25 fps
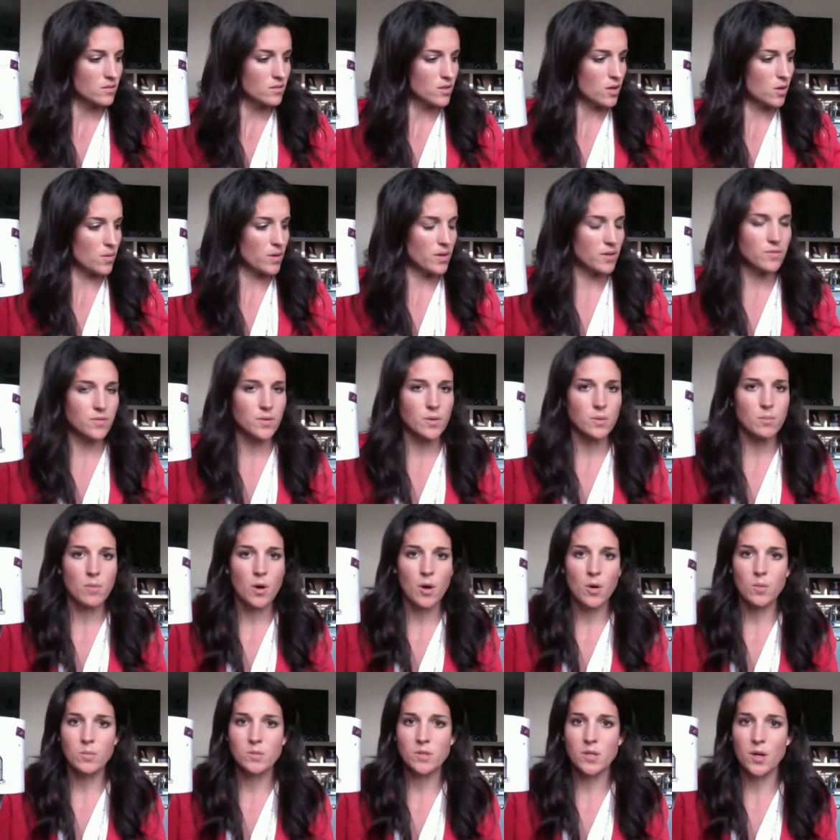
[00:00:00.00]
going from
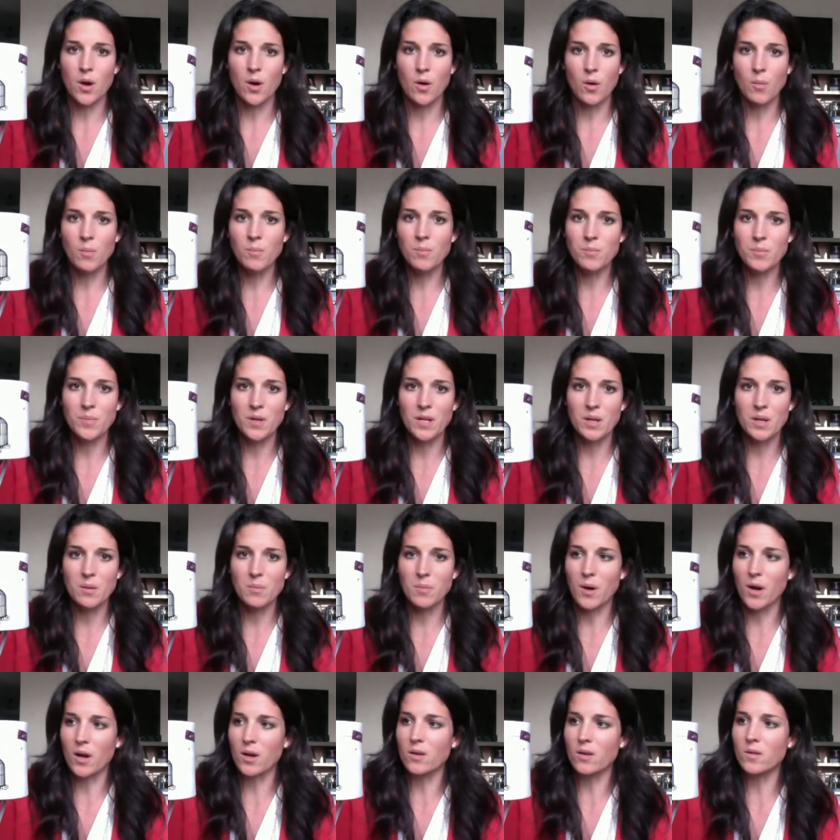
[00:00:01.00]
home to home, being
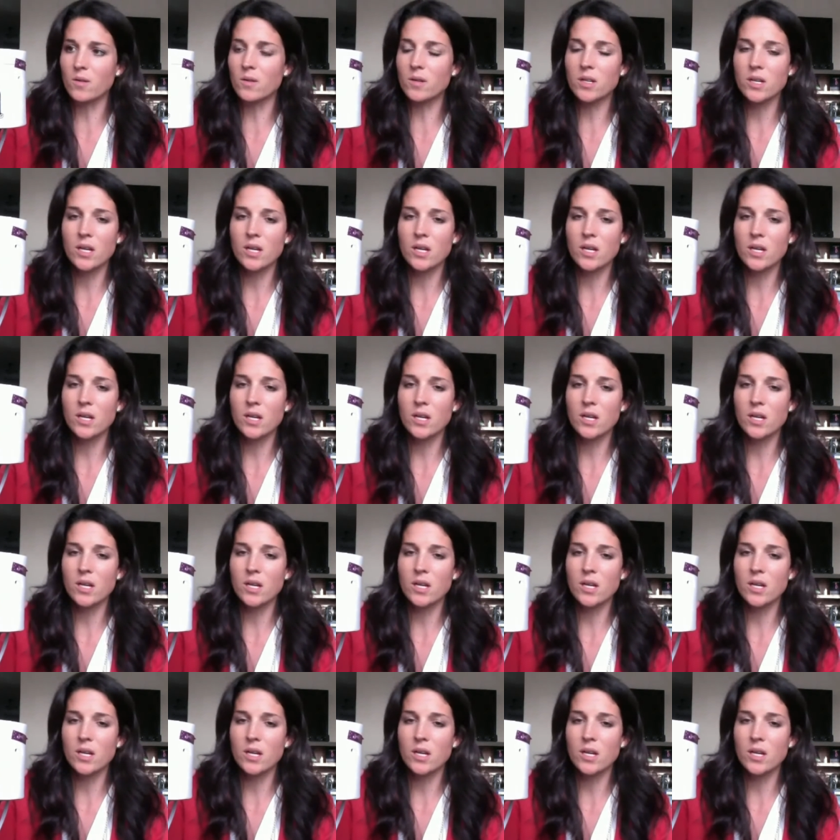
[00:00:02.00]
borrowed,